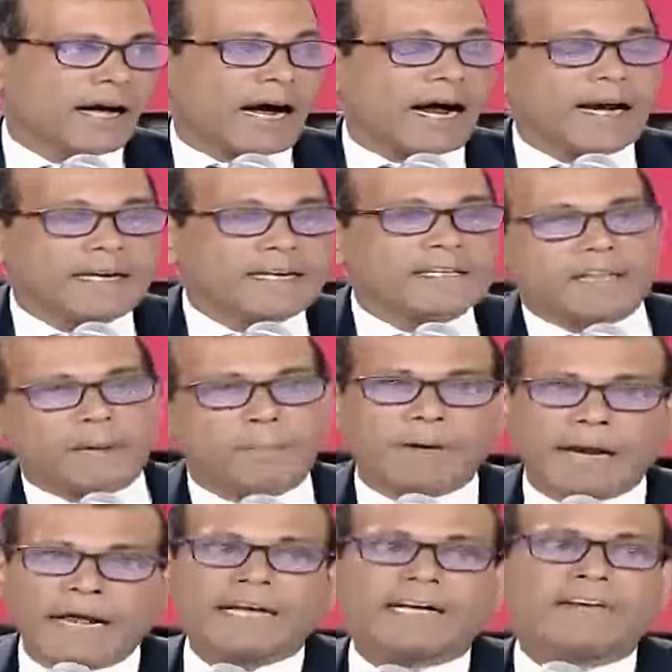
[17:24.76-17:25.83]
and the
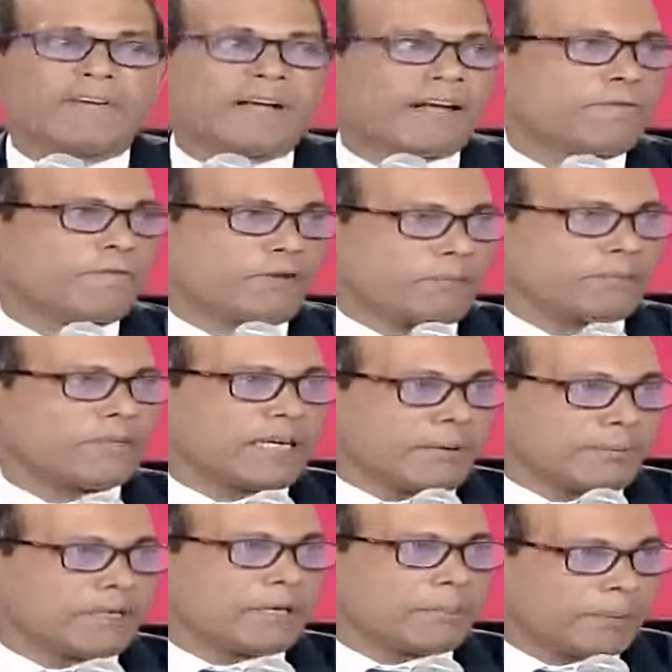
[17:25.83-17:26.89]
breakaway from the
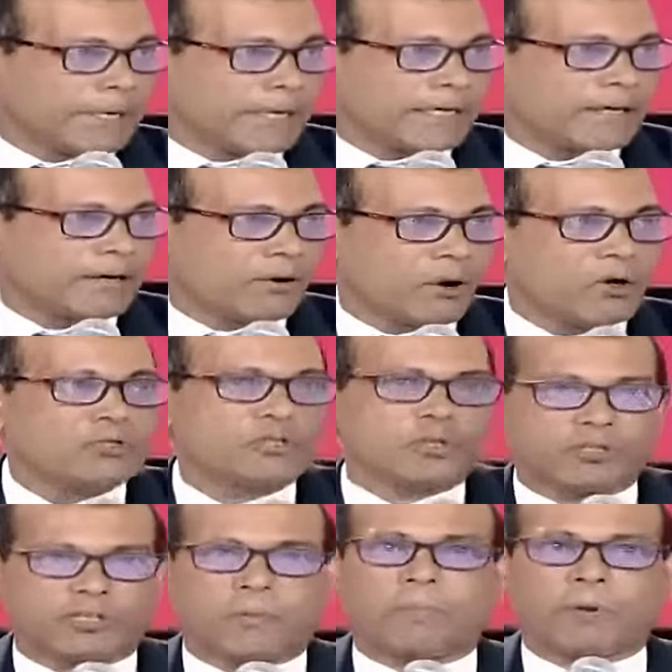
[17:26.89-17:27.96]
MDP
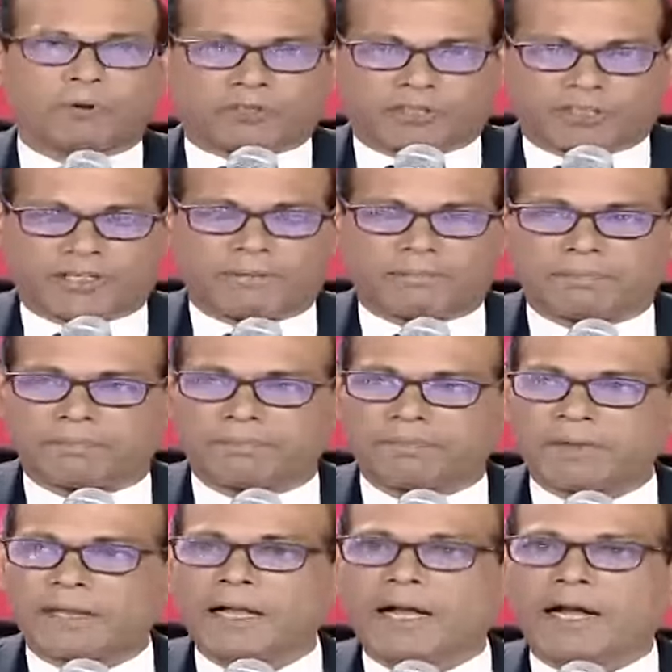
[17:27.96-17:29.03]
also supported him.
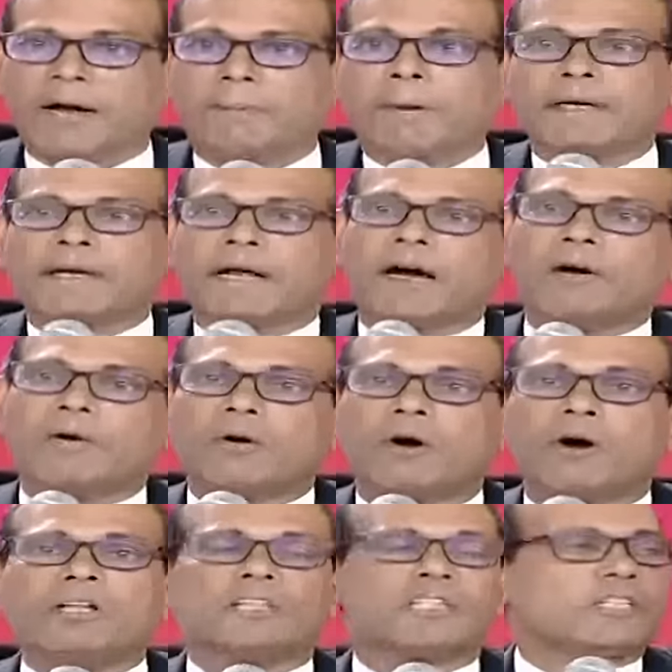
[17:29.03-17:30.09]
But now
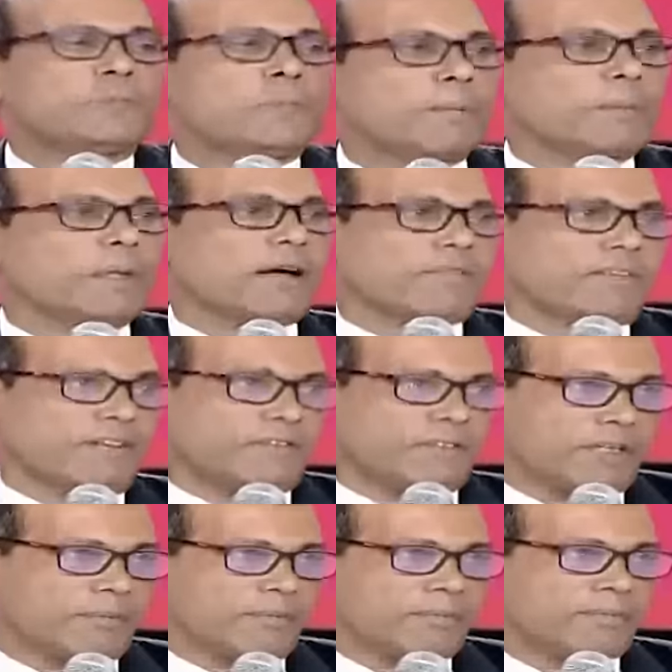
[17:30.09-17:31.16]
all of these people have
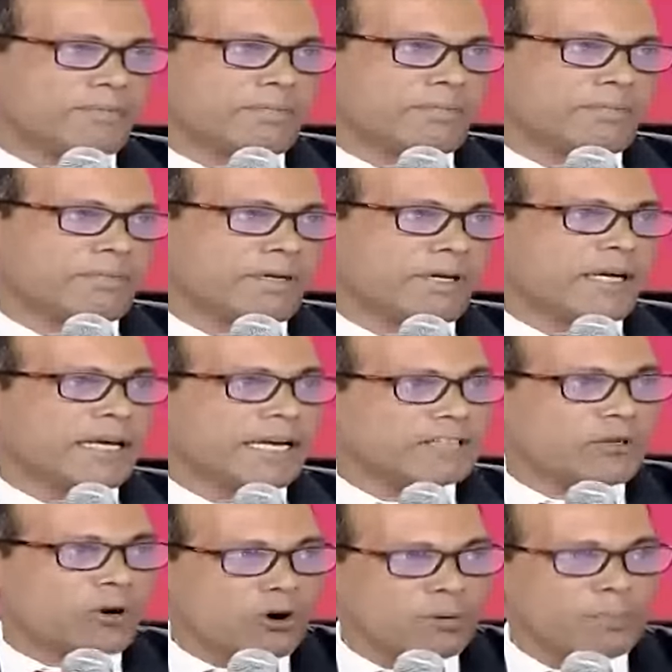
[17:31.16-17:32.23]
left him.
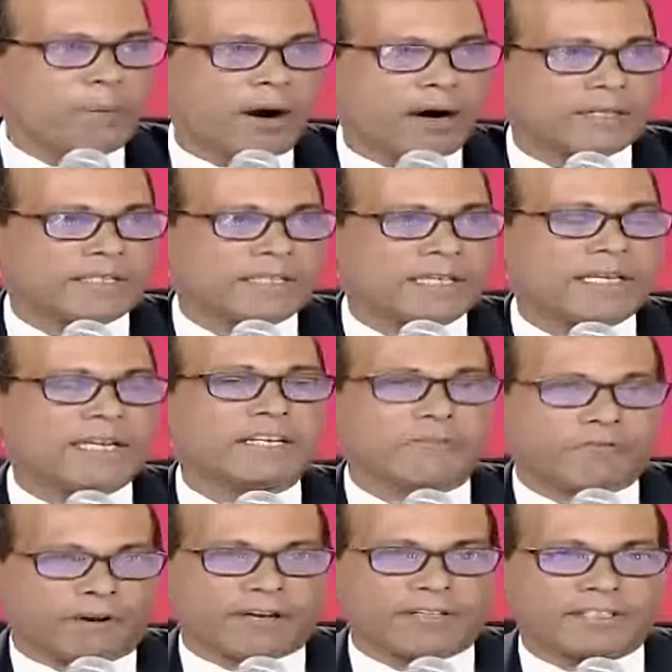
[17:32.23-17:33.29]
His own party
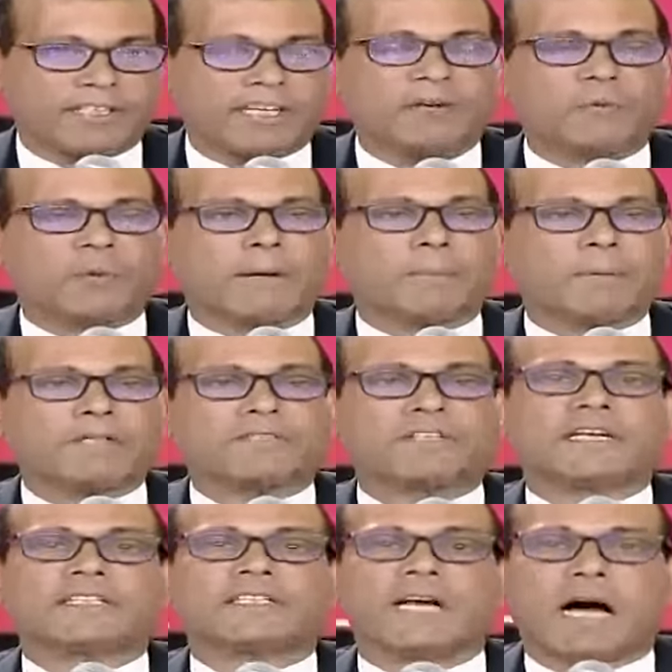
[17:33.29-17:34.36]
is fractured, where
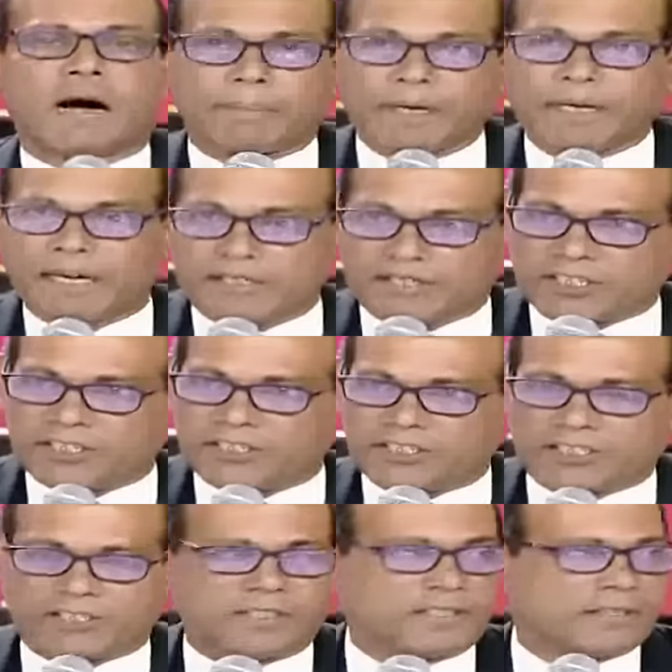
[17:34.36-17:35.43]
President Yamin has
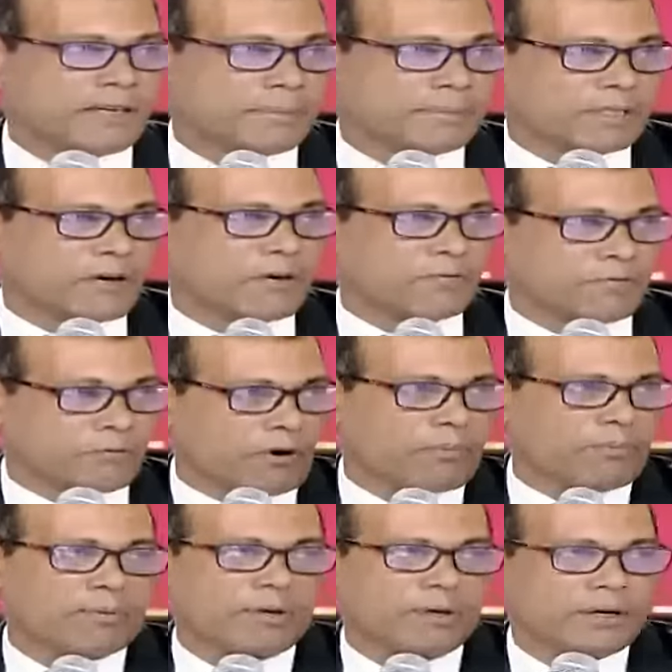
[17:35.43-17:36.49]
distanced himself
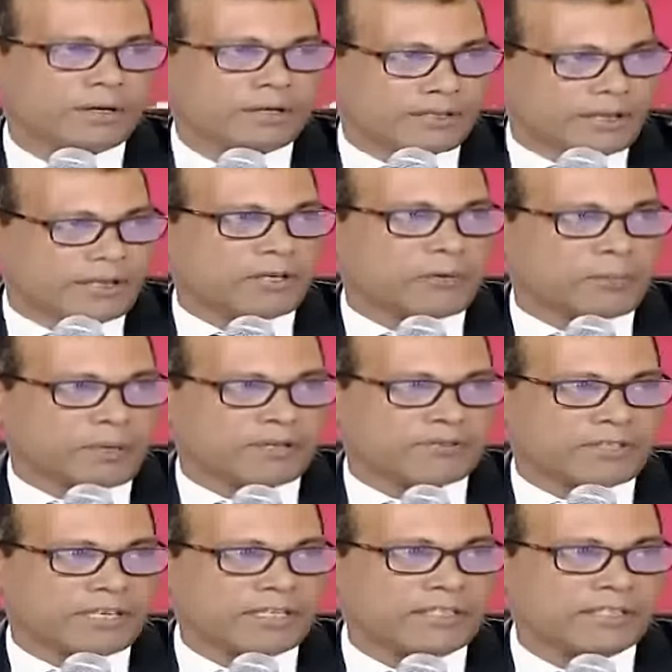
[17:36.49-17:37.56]
from the new
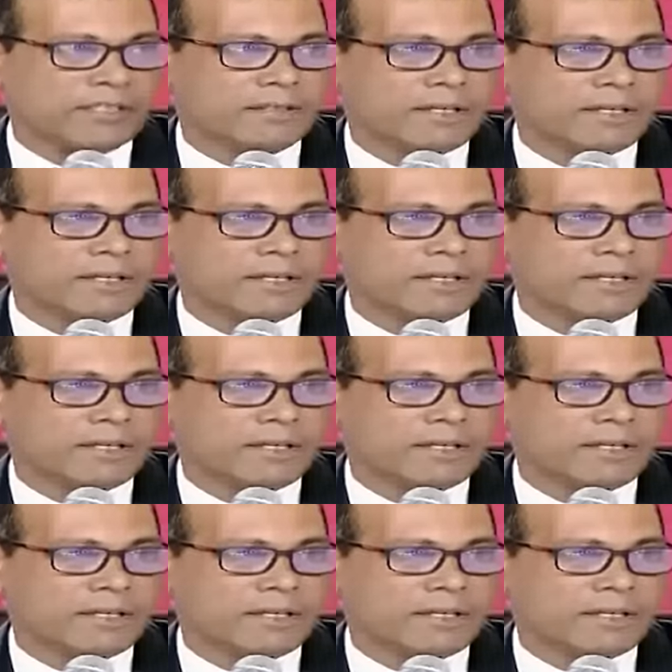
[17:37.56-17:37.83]
president.